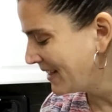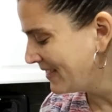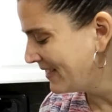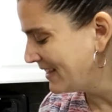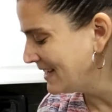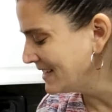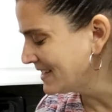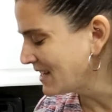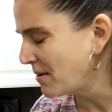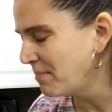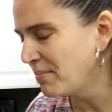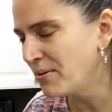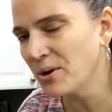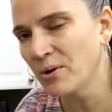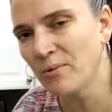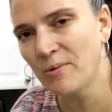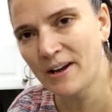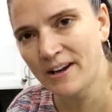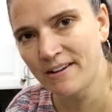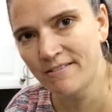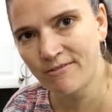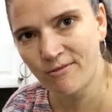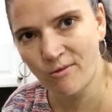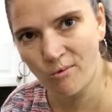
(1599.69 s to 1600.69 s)
These I'll put
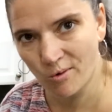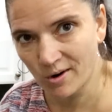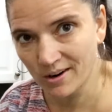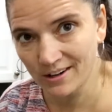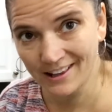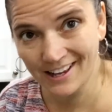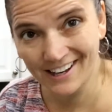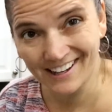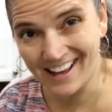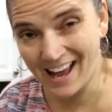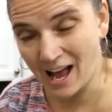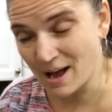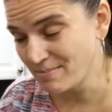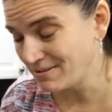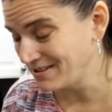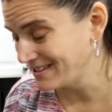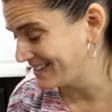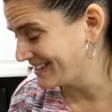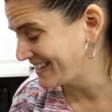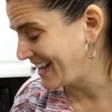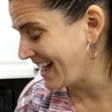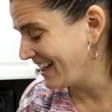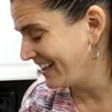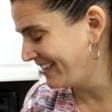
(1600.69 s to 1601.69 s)
away for like apple
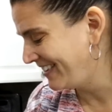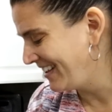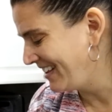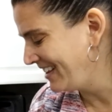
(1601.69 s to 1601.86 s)
salad.